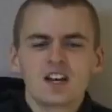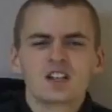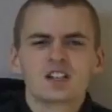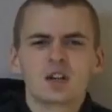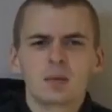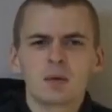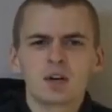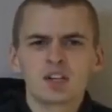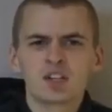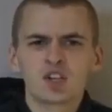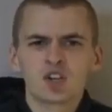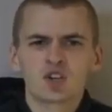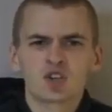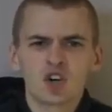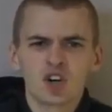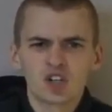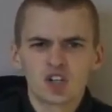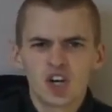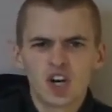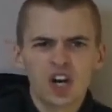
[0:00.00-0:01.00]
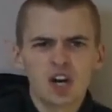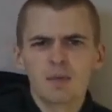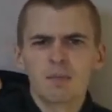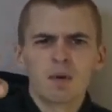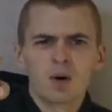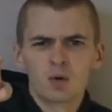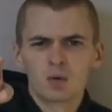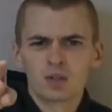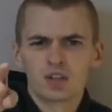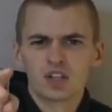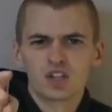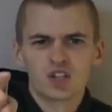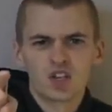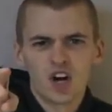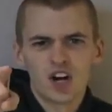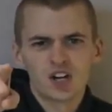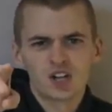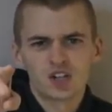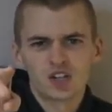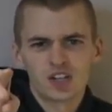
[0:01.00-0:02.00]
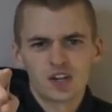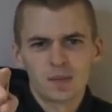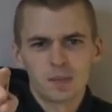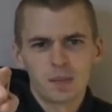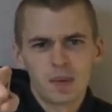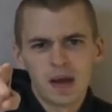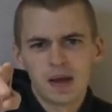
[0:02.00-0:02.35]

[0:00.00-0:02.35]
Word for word: Somebody should crush him with a giant sheet of